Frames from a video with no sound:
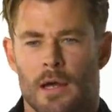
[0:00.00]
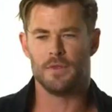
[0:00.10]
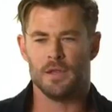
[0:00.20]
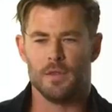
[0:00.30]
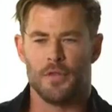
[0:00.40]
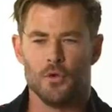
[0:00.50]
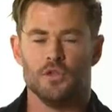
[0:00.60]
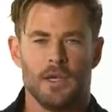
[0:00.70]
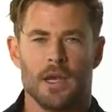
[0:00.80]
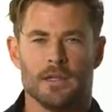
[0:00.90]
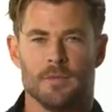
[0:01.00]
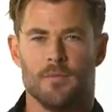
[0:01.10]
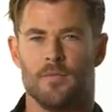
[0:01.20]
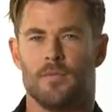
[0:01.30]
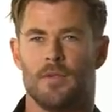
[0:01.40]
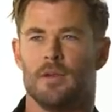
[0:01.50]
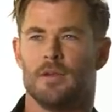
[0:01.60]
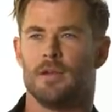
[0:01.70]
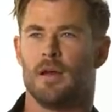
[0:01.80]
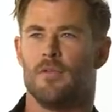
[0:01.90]
The enthusiasm
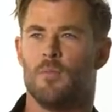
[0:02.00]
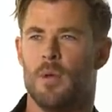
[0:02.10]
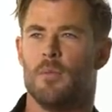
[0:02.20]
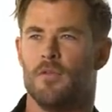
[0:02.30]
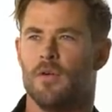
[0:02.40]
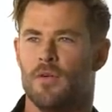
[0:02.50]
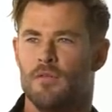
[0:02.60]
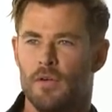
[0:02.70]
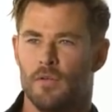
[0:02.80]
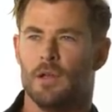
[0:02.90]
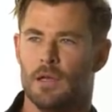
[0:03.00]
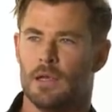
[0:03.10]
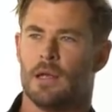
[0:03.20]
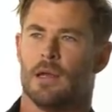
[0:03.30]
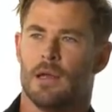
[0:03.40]
I remember very vividly